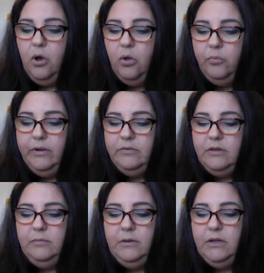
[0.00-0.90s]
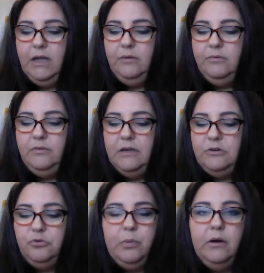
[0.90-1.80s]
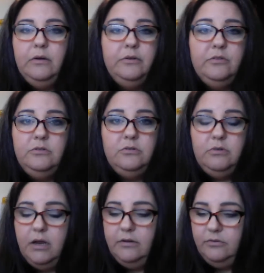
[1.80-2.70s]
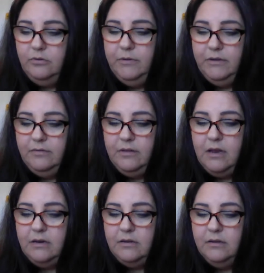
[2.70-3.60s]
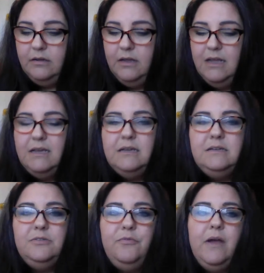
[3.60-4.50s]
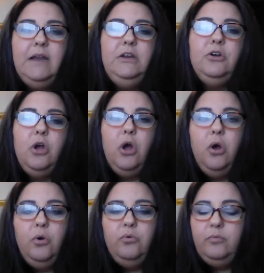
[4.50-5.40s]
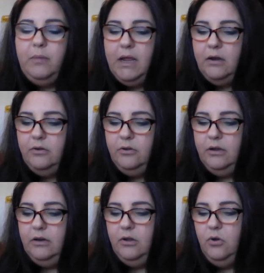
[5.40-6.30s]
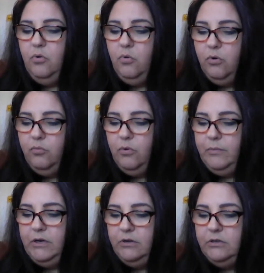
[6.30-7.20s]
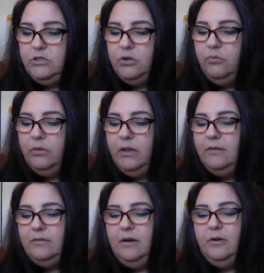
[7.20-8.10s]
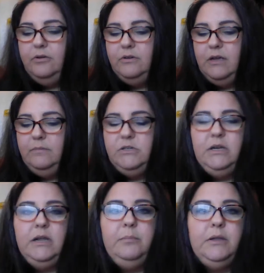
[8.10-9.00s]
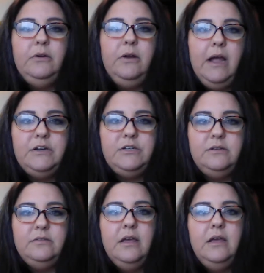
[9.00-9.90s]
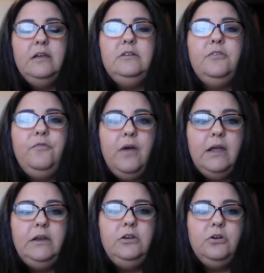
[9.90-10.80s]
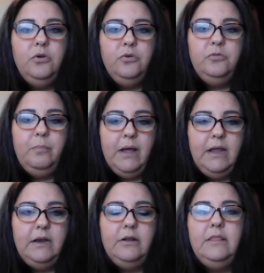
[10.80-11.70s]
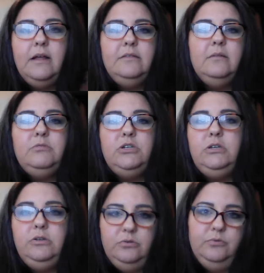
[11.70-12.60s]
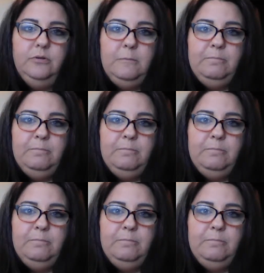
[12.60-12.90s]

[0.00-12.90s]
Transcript: Always communicate with sexual partners and do not assume consent. Define your own manhood or womanhood. Don't let stereotypes shape your actions. Define your own binary. That's up to you.